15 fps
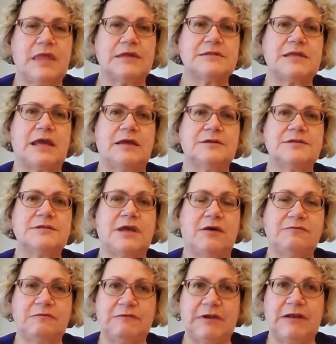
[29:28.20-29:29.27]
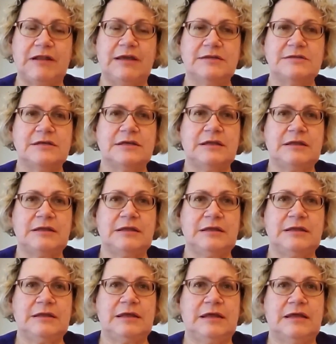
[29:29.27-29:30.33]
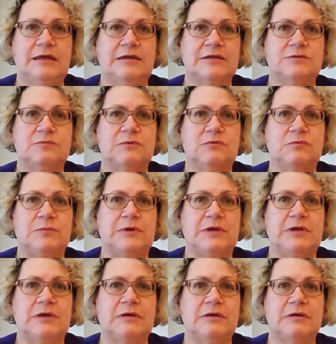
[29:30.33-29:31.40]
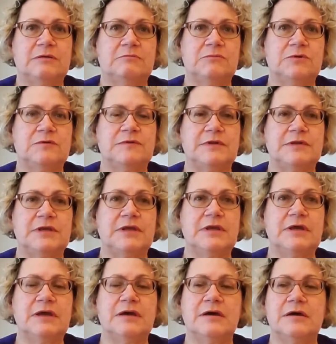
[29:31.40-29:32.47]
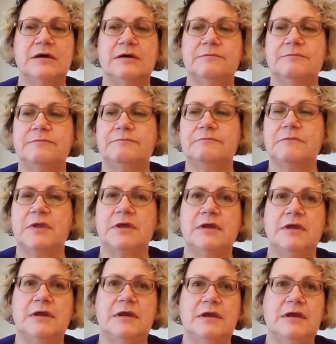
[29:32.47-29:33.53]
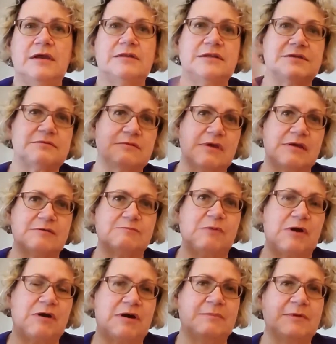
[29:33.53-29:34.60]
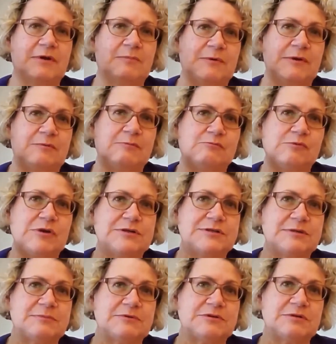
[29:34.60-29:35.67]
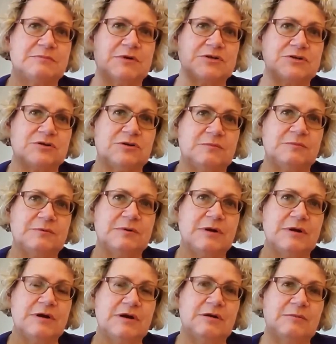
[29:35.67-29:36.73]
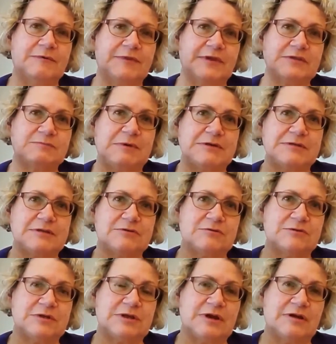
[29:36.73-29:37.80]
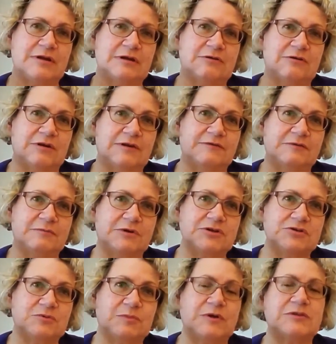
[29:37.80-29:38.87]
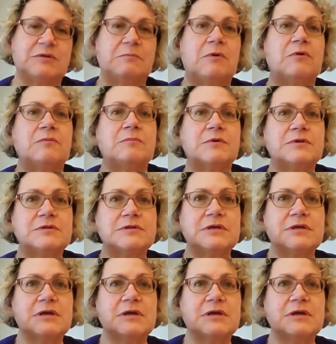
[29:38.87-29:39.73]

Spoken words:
down south of Adelaide, and we will be moving there, and behind me I'll be re-establishing my shop. But that's basically all the yarn I've got left in my shop at the moment.